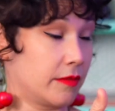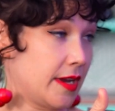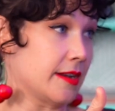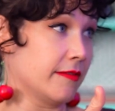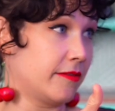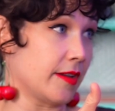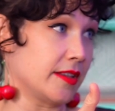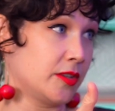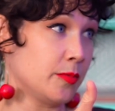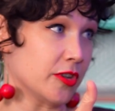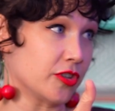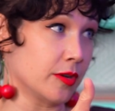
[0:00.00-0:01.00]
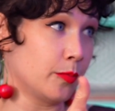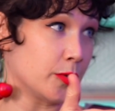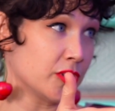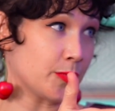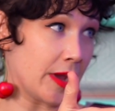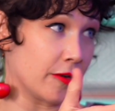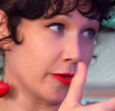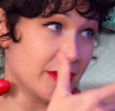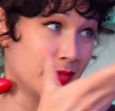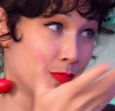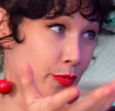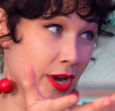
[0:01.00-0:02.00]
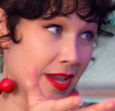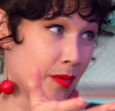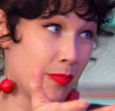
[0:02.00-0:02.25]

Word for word: kind of, as you mentioned, push boundaries, break